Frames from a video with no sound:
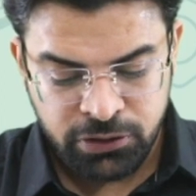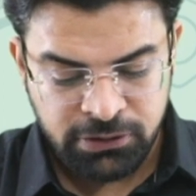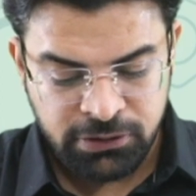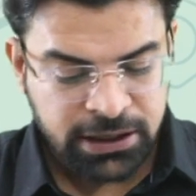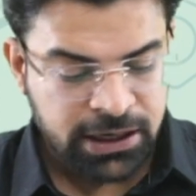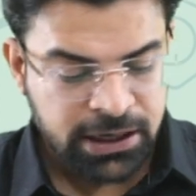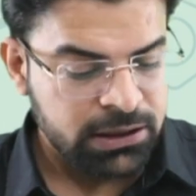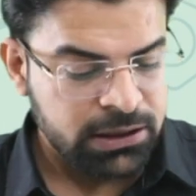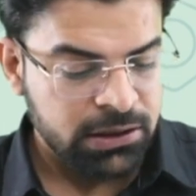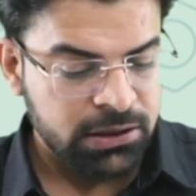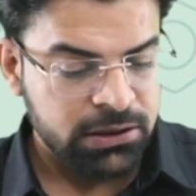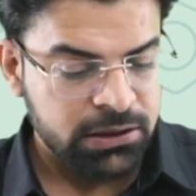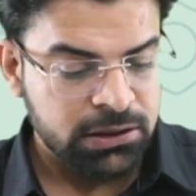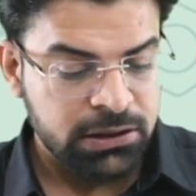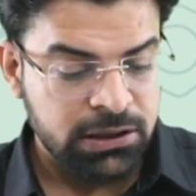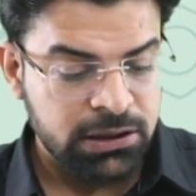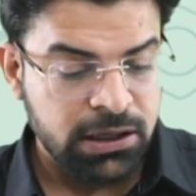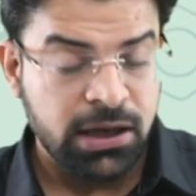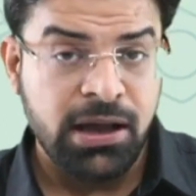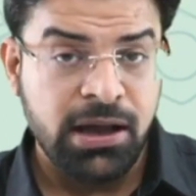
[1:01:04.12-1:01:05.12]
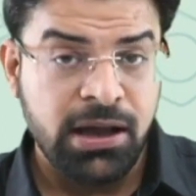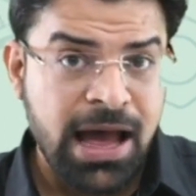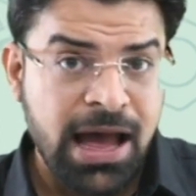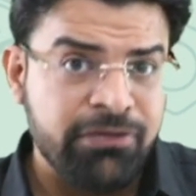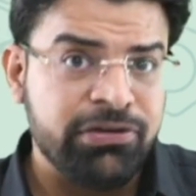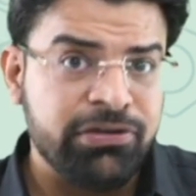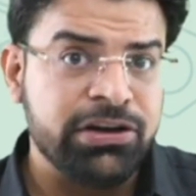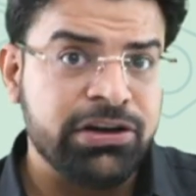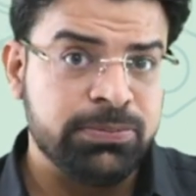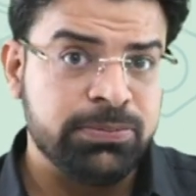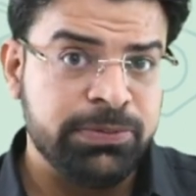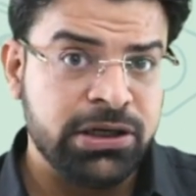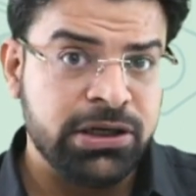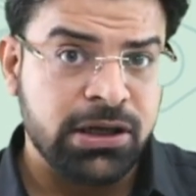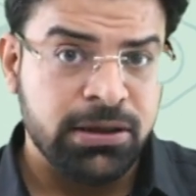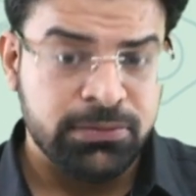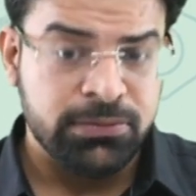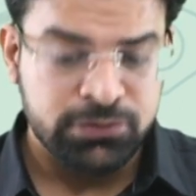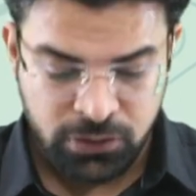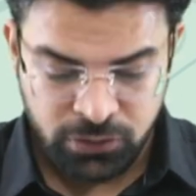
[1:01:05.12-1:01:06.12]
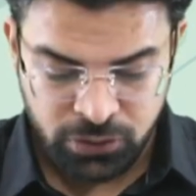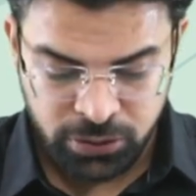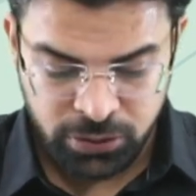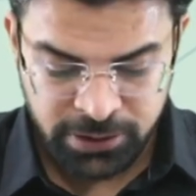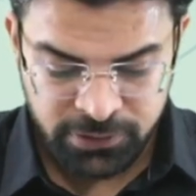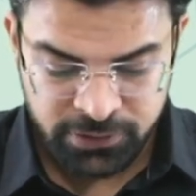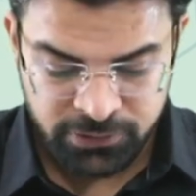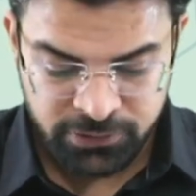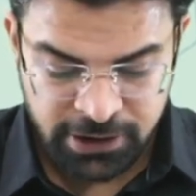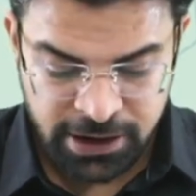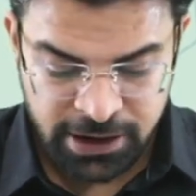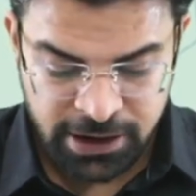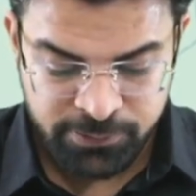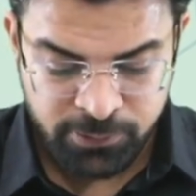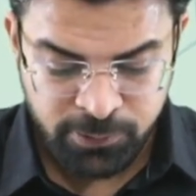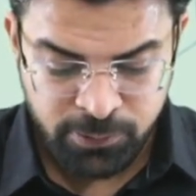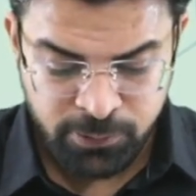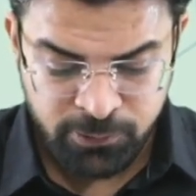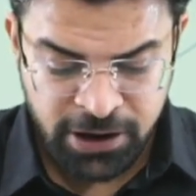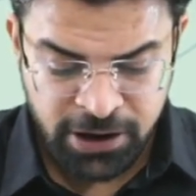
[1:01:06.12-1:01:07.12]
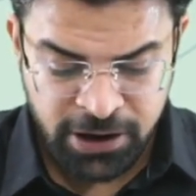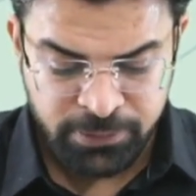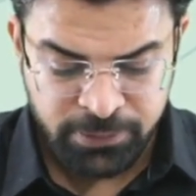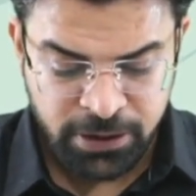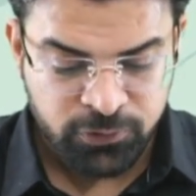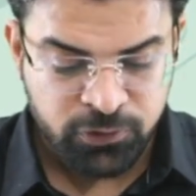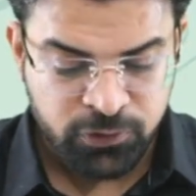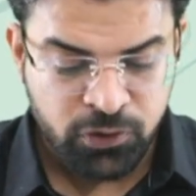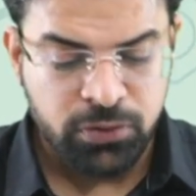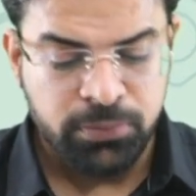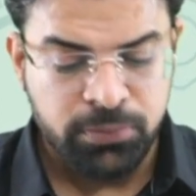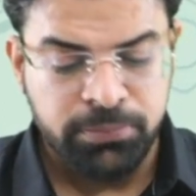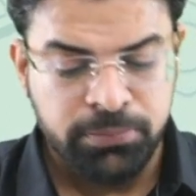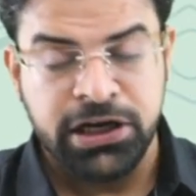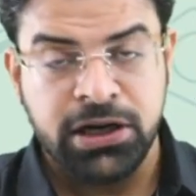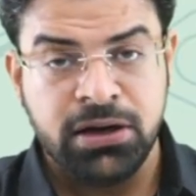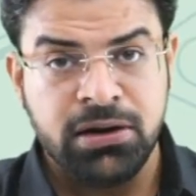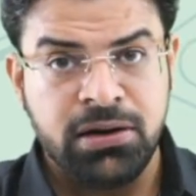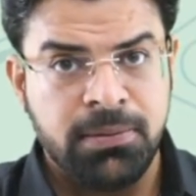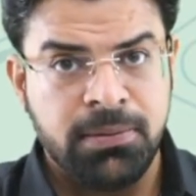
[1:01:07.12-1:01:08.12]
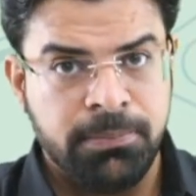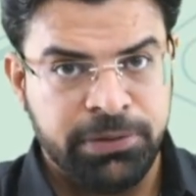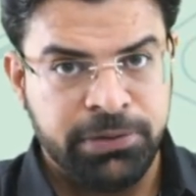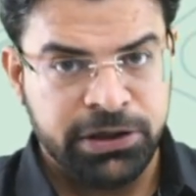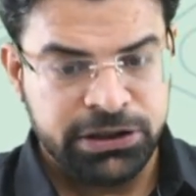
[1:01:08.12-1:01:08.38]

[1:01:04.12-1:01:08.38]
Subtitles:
get the average speed comes out to be 5 by 4 meter per second.